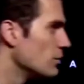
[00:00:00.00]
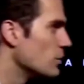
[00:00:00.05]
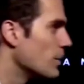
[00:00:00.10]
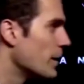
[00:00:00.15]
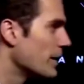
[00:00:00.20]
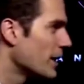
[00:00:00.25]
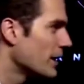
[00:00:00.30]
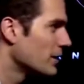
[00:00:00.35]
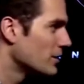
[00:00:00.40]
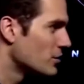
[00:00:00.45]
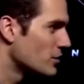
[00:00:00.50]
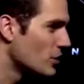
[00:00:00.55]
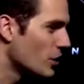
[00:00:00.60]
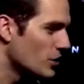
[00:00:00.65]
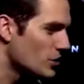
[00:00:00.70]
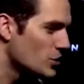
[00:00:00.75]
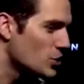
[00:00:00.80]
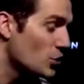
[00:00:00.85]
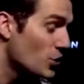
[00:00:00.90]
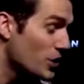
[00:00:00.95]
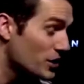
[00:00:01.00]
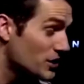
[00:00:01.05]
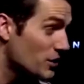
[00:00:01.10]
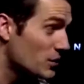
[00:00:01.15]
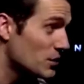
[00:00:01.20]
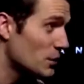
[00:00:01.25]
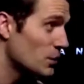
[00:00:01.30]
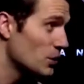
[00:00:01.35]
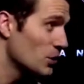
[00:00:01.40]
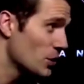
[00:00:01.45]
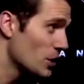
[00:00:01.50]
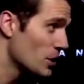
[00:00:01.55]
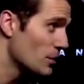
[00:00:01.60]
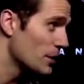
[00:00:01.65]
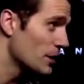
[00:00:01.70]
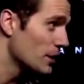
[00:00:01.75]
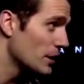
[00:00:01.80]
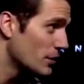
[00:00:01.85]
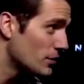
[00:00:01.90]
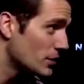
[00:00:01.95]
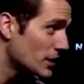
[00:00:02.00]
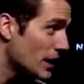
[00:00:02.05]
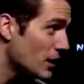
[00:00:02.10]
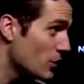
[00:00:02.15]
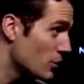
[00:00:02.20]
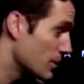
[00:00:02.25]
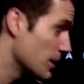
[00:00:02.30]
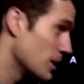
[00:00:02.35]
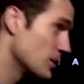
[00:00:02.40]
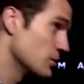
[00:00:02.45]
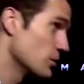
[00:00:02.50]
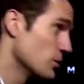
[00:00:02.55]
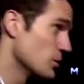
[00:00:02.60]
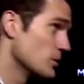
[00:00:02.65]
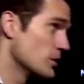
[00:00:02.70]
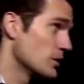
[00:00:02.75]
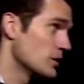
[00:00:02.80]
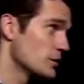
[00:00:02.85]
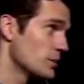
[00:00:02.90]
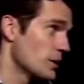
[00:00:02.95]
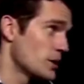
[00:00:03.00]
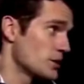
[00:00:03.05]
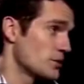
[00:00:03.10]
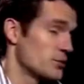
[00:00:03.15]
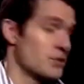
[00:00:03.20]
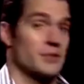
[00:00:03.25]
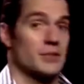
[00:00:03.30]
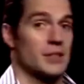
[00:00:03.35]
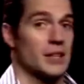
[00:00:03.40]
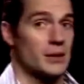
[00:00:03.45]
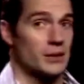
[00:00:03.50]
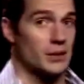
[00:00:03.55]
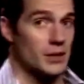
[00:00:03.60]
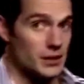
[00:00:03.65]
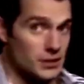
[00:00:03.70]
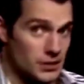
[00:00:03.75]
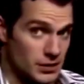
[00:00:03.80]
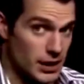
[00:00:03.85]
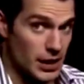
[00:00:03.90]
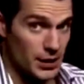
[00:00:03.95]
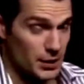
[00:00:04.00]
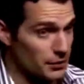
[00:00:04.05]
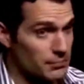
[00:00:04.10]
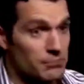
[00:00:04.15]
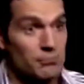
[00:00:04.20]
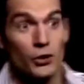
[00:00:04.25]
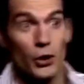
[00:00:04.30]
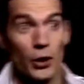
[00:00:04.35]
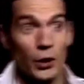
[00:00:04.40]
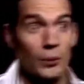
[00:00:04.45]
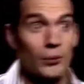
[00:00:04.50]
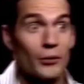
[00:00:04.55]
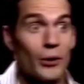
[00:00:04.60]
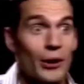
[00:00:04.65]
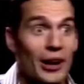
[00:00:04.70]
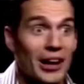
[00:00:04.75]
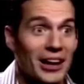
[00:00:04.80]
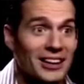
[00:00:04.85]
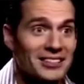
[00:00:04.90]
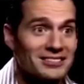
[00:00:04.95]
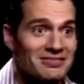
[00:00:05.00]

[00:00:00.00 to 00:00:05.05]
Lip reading: to make that choice every time you cook a meal every day would be exhausting, especially with 15-hour days. Anyway, sorry, we're rolling.